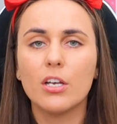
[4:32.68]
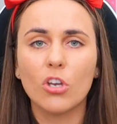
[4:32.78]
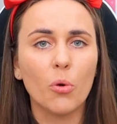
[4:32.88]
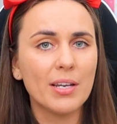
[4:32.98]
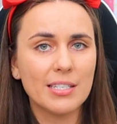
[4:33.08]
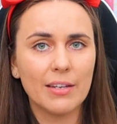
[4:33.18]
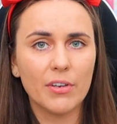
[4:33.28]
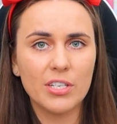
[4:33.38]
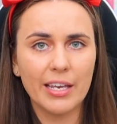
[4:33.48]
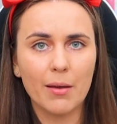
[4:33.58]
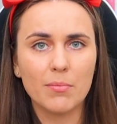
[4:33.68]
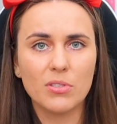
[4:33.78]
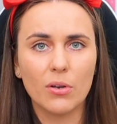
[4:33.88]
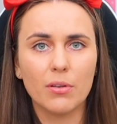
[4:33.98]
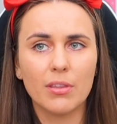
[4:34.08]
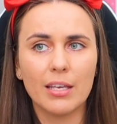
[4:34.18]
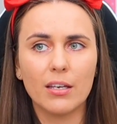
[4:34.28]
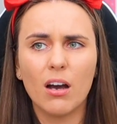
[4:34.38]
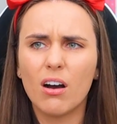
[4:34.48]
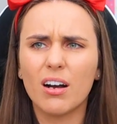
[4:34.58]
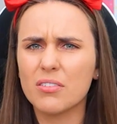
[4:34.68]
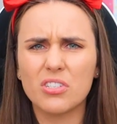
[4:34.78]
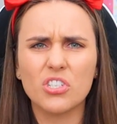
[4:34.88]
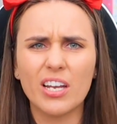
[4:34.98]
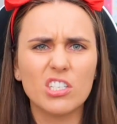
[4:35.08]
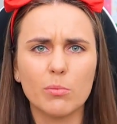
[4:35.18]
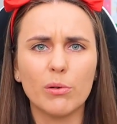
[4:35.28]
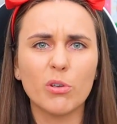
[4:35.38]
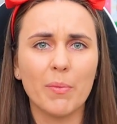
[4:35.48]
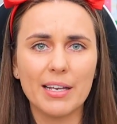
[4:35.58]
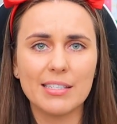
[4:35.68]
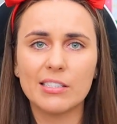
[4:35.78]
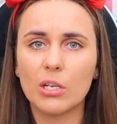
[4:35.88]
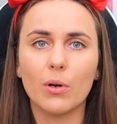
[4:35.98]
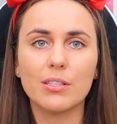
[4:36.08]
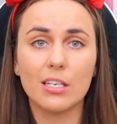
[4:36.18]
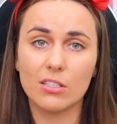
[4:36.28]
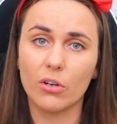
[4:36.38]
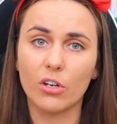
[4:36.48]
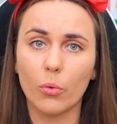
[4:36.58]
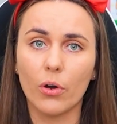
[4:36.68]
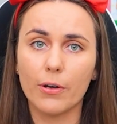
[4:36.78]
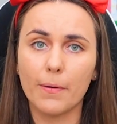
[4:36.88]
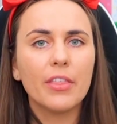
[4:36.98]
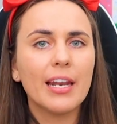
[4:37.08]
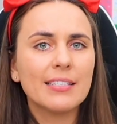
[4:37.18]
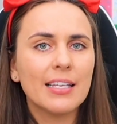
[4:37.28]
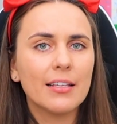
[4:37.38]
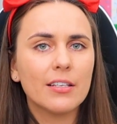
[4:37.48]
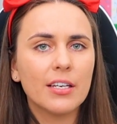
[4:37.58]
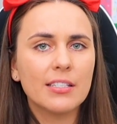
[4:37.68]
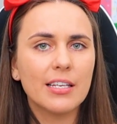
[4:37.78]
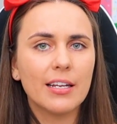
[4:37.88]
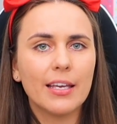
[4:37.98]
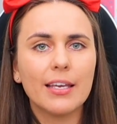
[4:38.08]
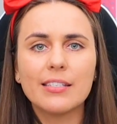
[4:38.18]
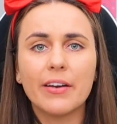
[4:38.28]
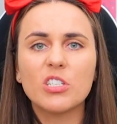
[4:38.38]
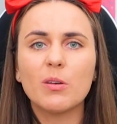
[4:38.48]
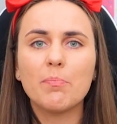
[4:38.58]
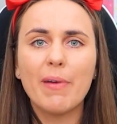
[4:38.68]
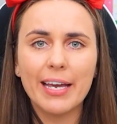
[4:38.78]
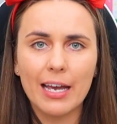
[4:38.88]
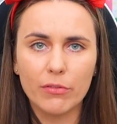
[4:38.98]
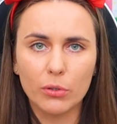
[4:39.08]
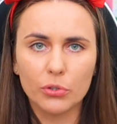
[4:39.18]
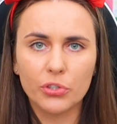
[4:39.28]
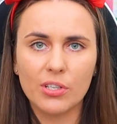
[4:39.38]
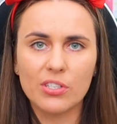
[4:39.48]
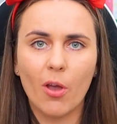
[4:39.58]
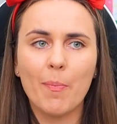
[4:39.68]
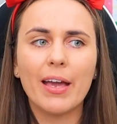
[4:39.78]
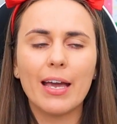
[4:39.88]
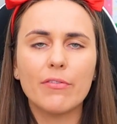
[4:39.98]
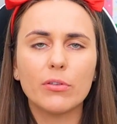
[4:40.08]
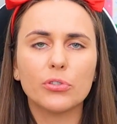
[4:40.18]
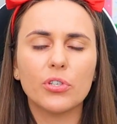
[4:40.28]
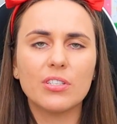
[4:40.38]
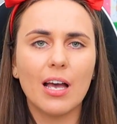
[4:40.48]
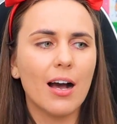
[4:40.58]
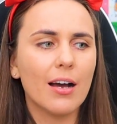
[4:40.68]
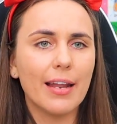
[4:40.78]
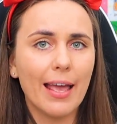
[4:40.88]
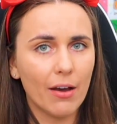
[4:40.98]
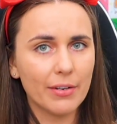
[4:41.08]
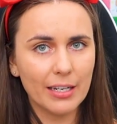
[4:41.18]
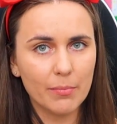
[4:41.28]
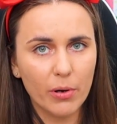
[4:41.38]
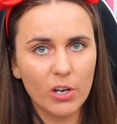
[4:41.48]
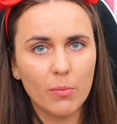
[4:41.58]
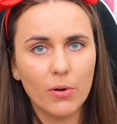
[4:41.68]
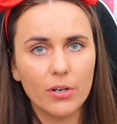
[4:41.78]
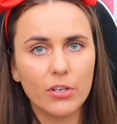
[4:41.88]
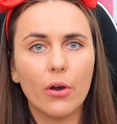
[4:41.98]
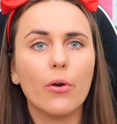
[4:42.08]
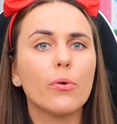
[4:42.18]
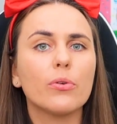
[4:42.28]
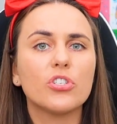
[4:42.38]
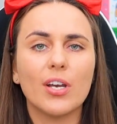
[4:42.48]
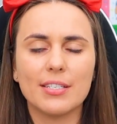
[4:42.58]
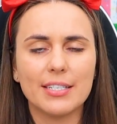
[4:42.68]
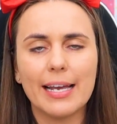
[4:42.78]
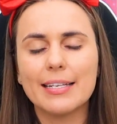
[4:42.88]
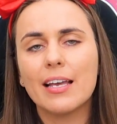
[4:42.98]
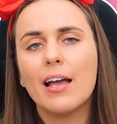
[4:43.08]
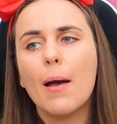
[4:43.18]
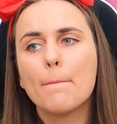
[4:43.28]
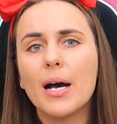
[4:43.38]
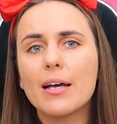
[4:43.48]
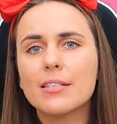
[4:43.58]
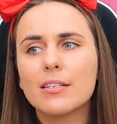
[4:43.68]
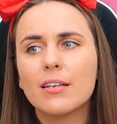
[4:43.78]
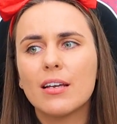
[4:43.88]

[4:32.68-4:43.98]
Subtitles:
don't waste any of your TMs. Don't think, oh, I'll just change the moves on my existing ones. It's not going to work. The next thing to consider is going to be Mega Evolutions. So Mega Evolutions aren't out in Pokemon Go just yet, but